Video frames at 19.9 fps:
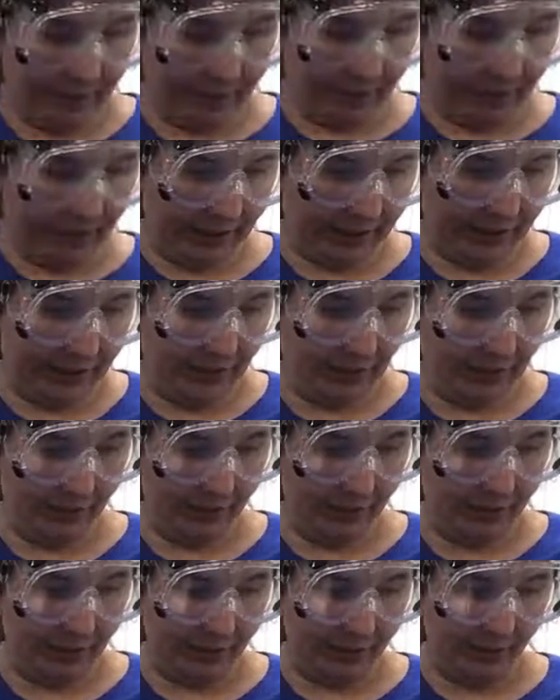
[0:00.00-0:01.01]
because they both
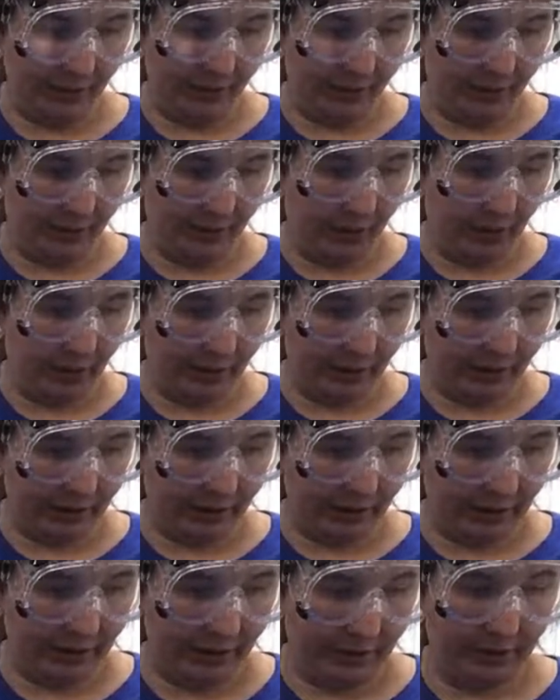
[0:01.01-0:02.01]
dissolve in water, and
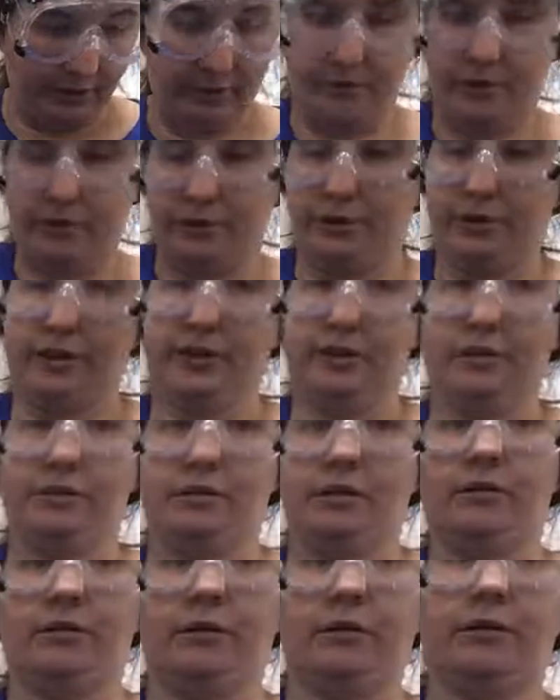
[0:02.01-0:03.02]
so you don't get a
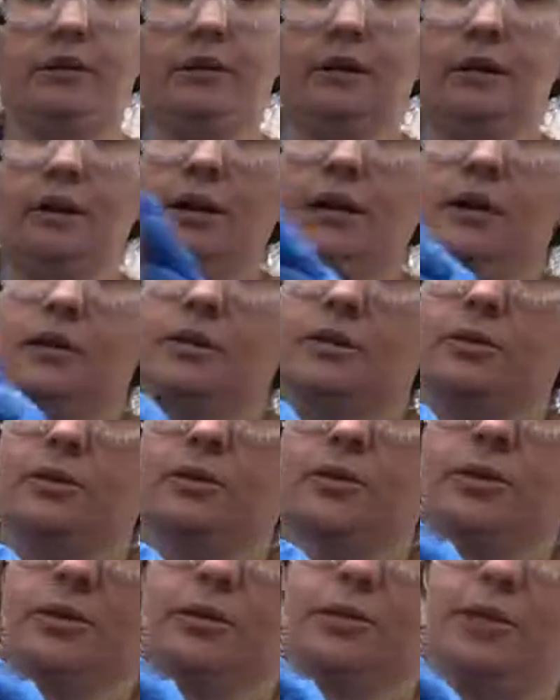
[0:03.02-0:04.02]
solid. So in
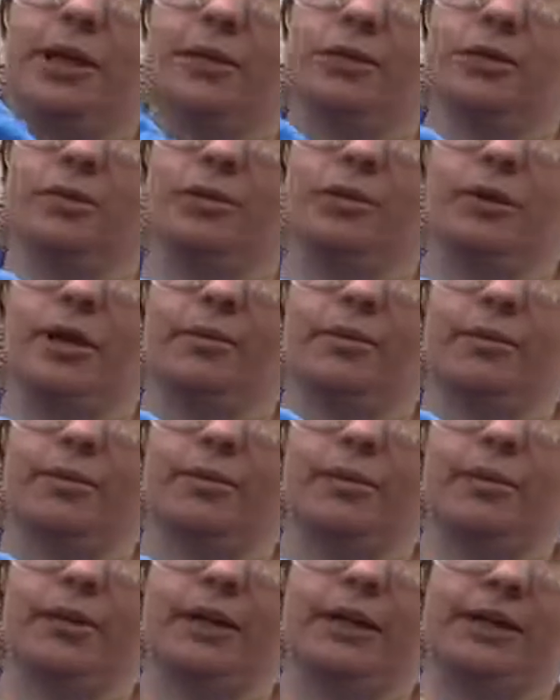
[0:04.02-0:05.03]
order to be a true double
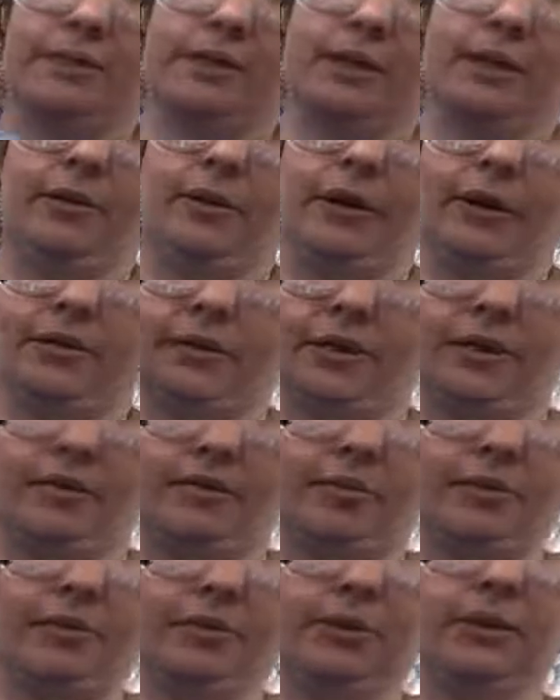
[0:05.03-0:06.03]
replacement, you have to have a
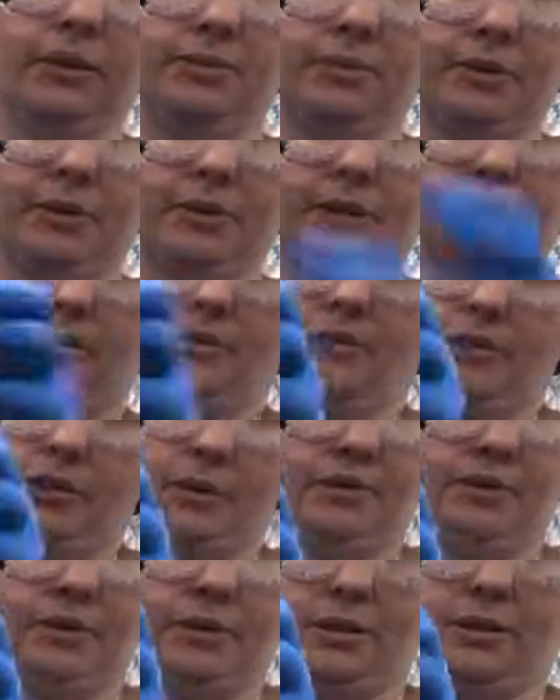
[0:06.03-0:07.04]
precipitate, which is
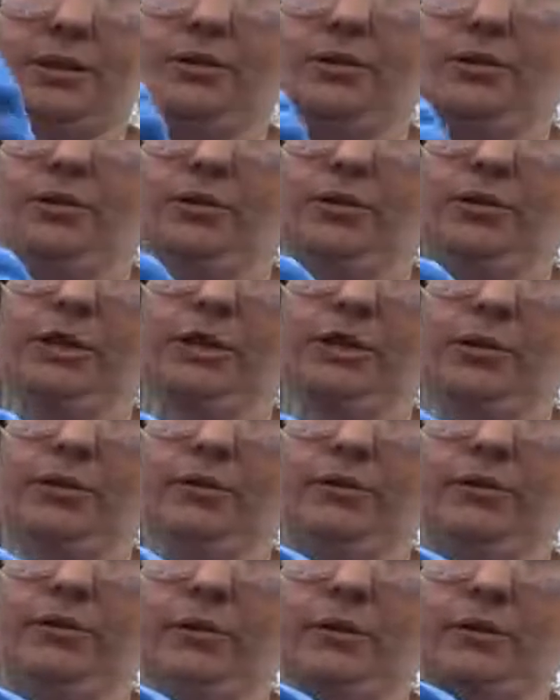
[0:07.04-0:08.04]
what this is called, or a solid
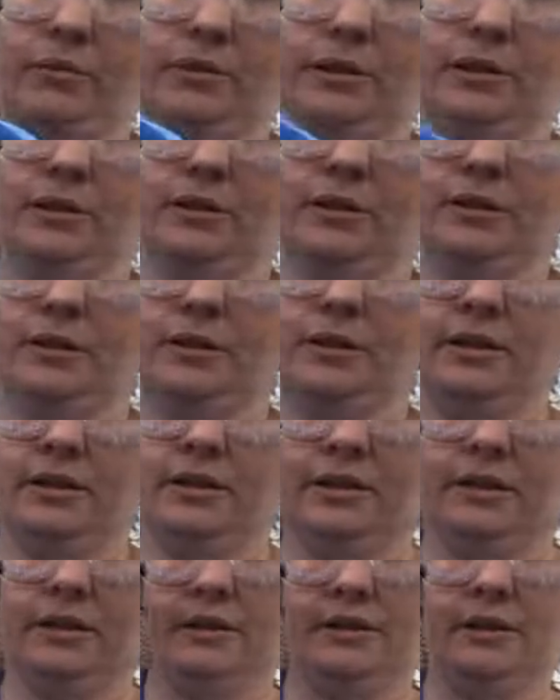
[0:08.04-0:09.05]
formed.
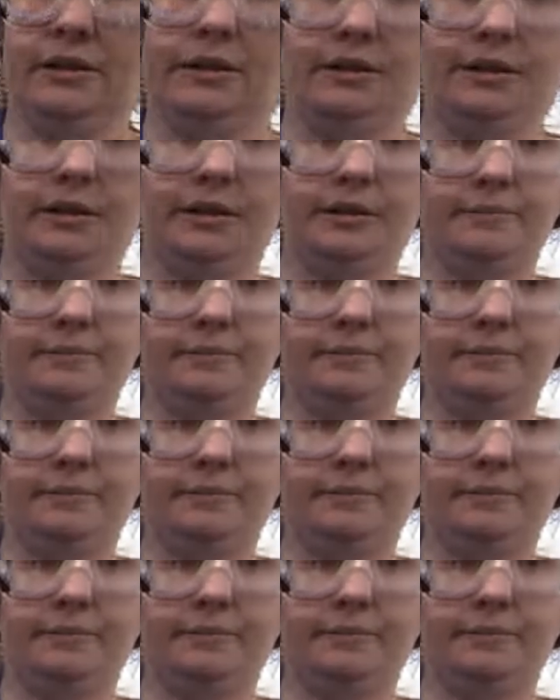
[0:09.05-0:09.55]
Okay.